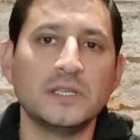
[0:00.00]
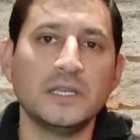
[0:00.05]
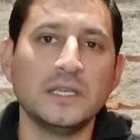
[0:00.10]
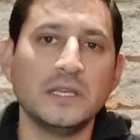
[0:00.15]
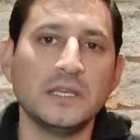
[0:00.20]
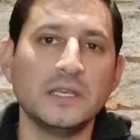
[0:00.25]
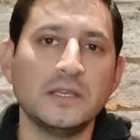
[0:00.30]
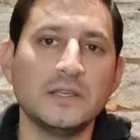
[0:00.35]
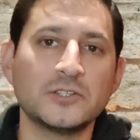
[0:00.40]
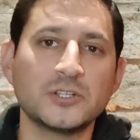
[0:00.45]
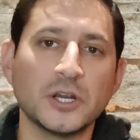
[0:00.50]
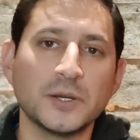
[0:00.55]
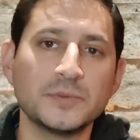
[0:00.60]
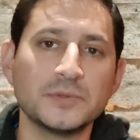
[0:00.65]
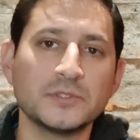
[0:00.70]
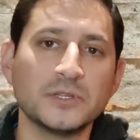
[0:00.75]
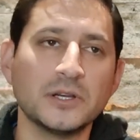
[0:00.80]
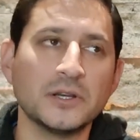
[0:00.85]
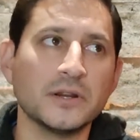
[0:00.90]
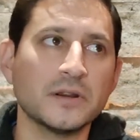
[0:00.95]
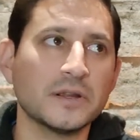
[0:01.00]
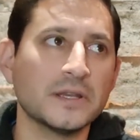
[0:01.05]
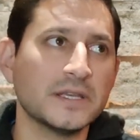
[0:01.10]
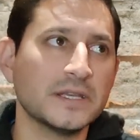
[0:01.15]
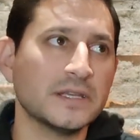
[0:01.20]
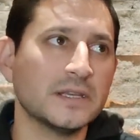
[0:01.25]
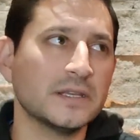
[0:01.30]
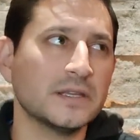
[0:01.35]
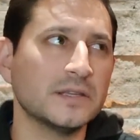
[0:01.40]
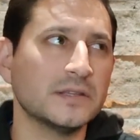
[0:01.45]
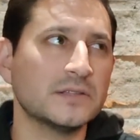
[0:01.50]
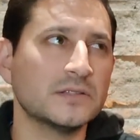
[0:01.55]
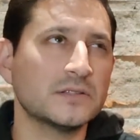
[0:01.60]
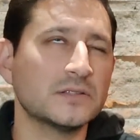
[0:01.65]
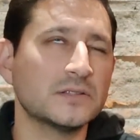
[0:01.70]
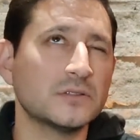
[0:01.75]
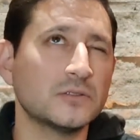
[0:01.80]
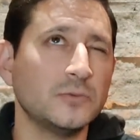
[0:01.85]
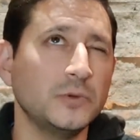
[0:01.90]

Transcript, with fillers: the Sharp Star is